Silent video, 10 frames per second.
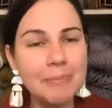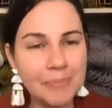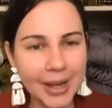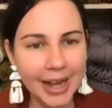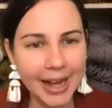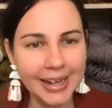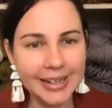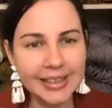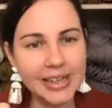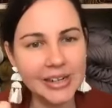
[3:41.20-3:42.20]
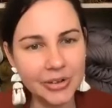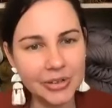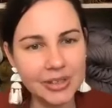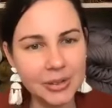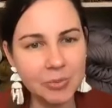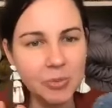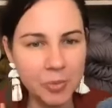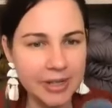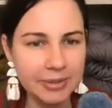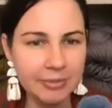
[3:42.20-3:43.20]
but they're not, the
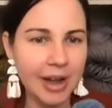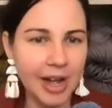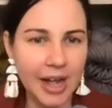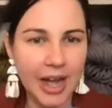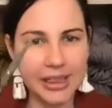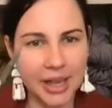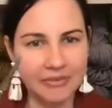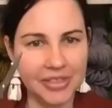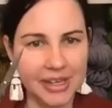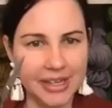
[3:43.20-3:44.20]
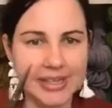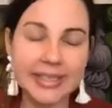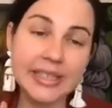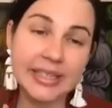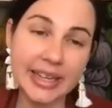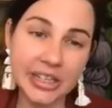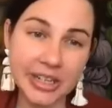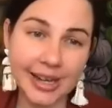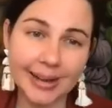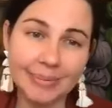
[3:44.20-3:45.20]
reason why I love these is they're
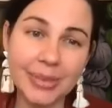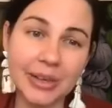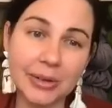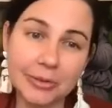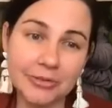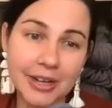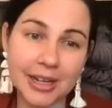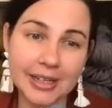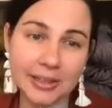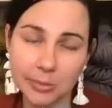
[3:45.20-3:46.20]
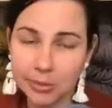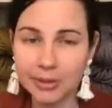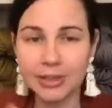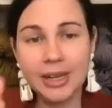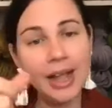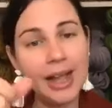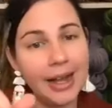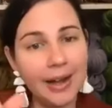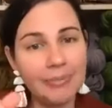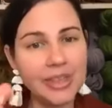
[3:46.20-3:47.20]
sharp, they're good for cutting the wool.
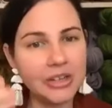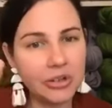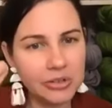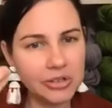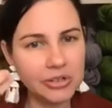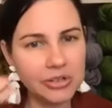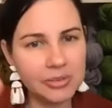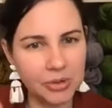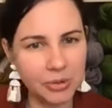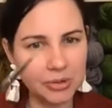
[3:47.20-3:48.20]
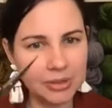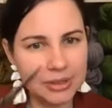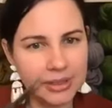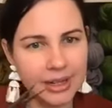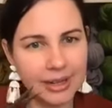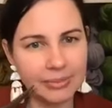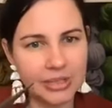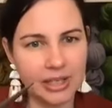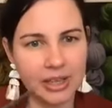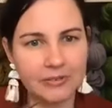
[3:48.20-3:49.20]
They're not too small, so
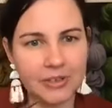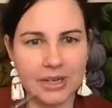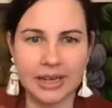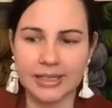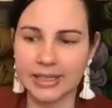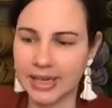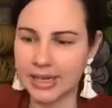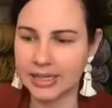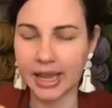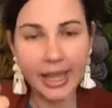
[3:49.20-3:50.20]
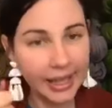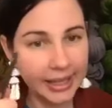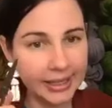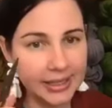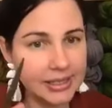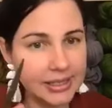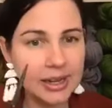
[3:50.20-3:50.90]
they fit nicely in the hand.